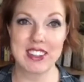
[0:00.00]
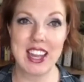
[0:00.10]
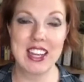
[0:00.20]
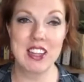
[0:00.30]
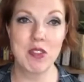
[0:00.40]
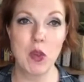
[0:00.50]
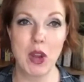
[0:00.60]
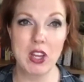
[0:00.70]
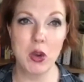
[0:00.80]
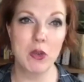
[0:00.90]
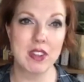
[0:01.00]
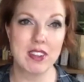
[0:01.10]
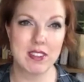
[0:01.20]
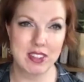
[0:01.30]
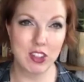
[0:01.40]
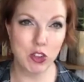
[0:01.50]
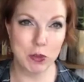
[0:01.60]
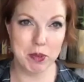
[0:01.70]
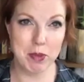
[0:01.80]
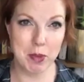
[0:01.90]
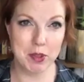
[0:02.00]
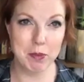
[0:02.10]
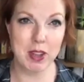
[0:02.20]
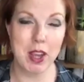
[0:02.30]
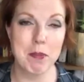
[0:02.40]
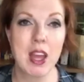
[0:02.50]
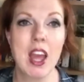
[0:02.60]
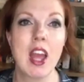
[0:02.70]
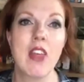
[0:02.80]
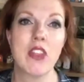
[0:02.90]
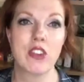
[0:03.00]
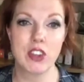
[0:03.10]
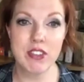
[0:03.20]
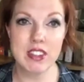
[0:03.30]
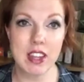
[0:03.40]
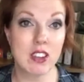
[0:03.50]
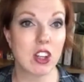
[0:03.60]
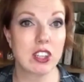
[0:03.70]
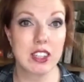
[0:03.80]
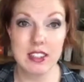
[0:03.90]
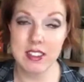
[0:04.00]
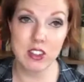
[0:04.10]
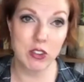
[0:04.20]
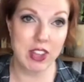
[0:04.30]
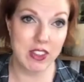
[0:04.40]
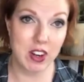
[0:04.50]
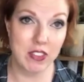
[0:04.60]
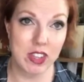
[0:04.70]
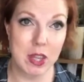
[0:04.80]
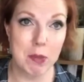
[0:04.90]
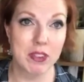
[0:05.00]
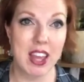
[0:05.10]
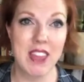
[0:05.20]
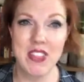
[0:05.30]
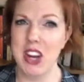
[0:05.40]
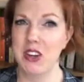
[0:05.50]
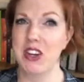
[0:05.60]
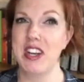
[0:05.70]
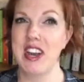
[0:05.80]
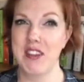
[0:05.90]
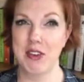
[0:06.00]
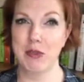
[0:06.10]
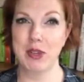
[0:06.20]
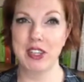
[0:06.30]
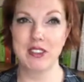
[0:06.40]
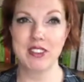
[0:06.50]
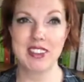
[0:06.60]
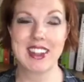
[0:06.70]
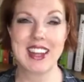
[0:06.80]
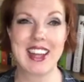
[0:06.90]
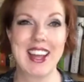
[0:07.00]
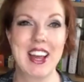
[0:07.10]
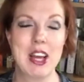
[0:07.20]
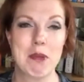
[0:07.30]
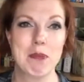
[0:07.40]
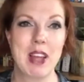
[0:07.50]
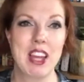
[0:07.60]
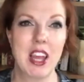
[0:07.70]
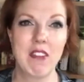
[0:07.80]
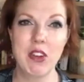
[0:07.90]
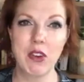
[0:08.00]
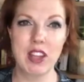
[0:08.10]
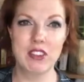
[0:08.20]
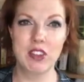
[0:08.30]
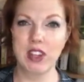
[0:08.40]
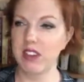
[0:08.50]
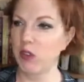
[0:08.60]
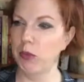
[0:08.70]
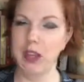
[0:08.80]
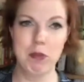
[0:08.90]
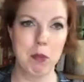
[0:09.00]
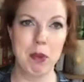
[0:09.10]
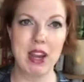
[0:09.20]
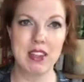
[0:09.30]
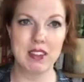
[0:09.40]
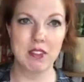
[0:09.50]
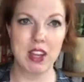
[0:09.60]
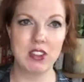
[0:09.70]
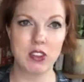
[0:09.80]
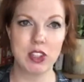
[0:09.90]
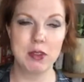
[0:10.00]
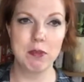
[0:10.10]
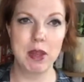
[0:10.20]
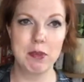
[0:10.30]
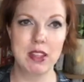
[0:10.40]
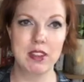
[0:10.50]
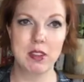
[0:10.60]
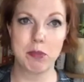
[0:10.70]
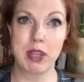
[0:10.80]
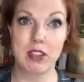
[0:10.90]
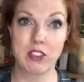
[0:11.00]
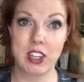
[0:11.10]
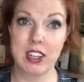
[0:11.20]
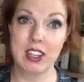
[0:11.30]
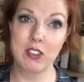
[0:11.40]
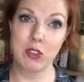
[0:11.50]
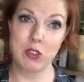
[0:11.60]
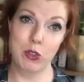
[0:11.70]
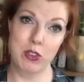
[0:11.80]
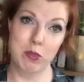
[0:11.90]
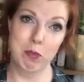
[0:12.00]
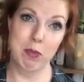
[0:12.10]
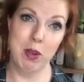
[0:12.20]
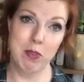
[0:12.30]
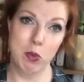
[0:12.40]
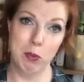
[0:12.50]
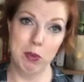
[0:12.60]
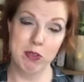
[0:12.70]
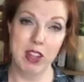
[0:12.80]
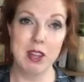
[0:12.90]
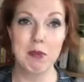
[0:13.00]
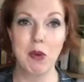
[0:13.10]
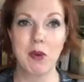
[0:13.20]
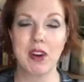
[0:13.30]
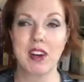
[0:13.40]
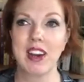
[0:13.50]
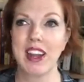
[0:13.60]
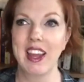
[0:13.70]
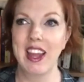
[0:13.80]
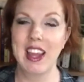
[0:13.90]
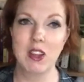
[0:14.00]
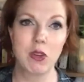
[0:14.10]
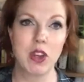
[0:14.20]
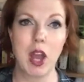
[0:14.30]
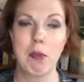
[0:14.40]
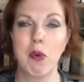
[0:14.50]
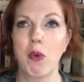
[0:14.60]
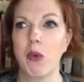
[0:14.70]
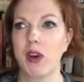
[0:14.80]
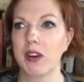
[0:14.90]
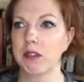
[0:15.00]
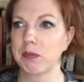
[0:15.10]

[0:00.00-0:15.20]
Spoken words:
and even though I know this, it still trips me up sometimes. The serving size are listed right there on the labels, and they're never real. Do you guys ever pick up the pints of ice cream? Maybe it's Ben & Jerry's, which was my former flame, or Halo Top, or